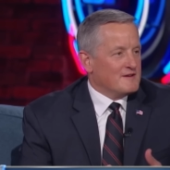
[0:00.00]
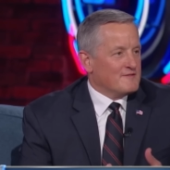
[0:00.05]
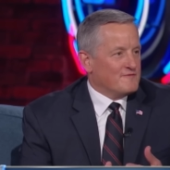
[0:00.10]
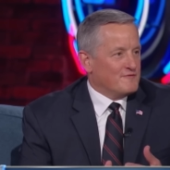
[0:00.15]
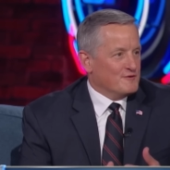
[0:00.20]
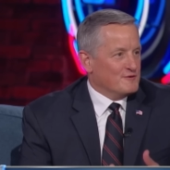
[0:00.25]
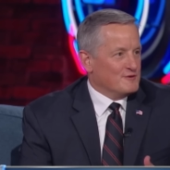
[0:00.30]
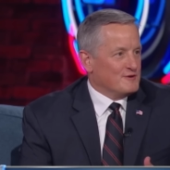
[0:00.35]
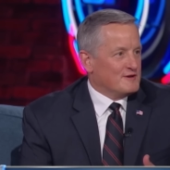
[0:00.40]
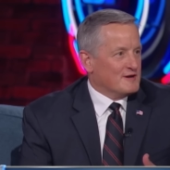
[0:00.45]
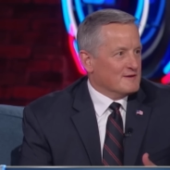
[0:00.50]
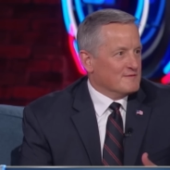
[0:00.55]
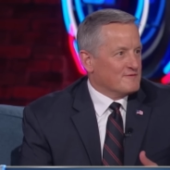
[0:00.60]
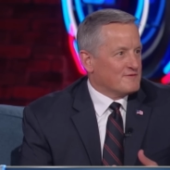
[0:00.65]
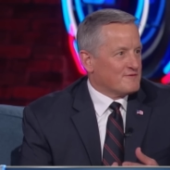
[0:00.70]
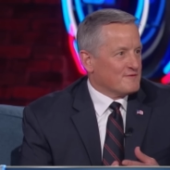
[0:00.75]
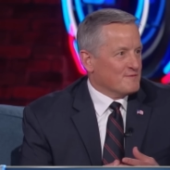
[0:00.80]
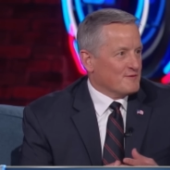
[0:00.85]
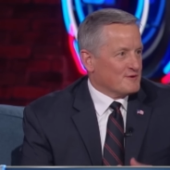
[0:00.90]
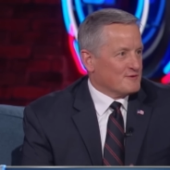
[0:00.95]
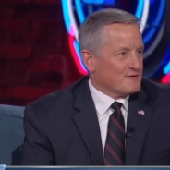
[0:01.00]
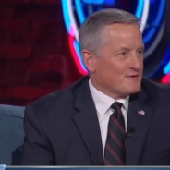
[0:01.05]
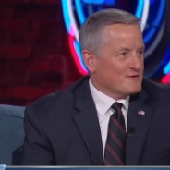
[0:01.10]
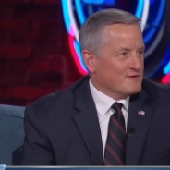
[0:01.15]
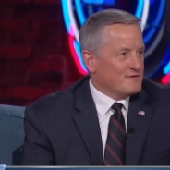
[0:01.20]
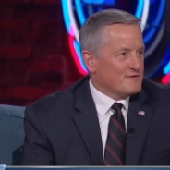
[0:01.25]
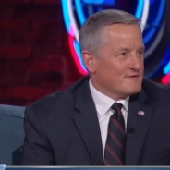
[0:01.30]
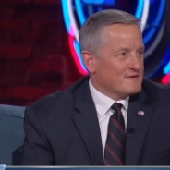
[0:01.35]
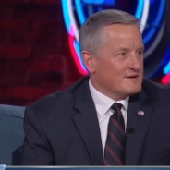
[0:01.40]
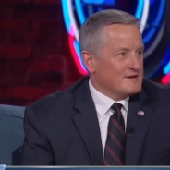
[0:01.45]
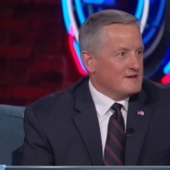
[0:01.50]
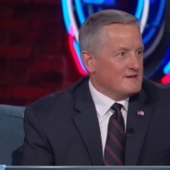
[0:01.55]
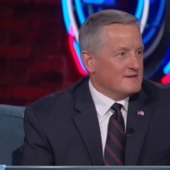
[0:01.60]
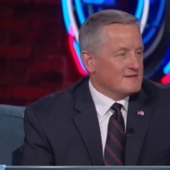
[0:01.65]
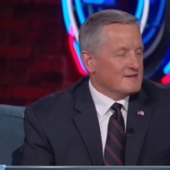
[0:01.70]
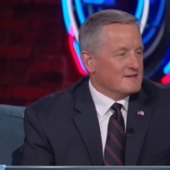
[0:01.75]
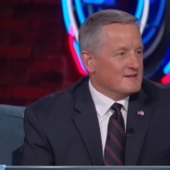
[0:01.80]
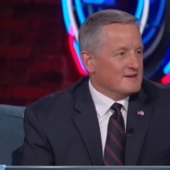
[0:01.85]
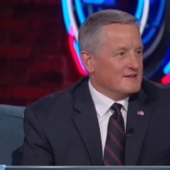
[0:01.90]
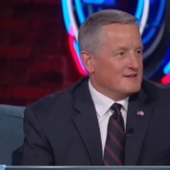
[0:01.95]
food comes from the grocery
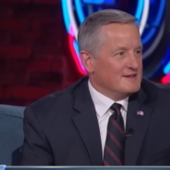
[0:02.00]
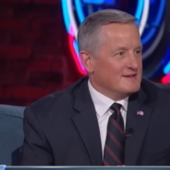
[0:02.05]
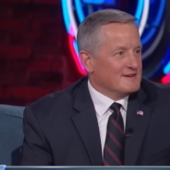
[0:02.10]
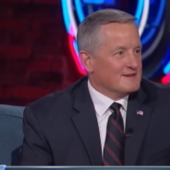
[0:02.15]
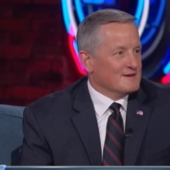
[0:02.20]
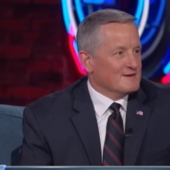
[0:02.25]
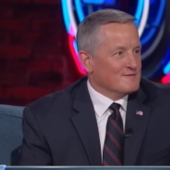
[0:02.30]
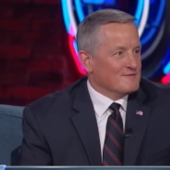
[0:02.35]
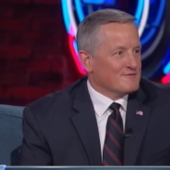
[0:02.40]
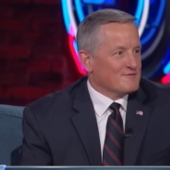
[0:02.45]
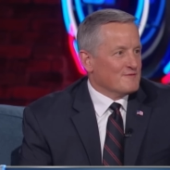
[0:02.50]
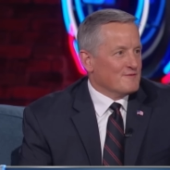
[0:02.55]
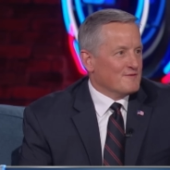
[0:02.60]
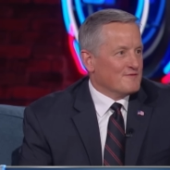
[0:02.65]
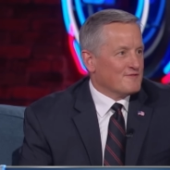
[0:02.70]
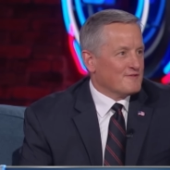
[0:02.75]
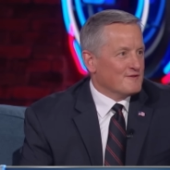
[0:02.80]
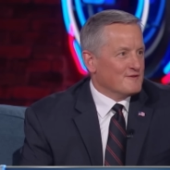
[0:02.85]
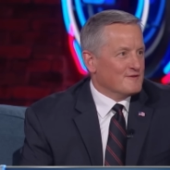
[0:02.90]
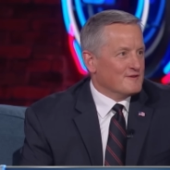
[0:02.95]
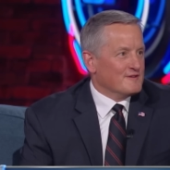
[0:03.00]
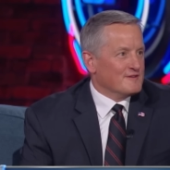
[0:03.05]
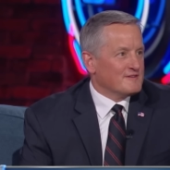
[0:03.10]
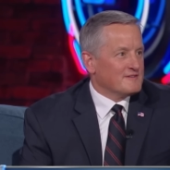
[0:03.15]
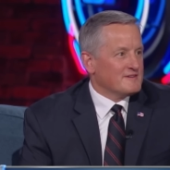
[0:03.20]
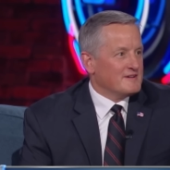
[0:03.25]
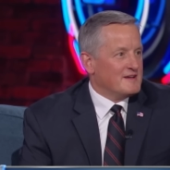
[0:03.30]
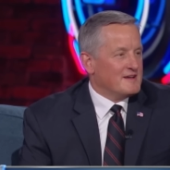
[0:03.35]
and heat comes from the furnace.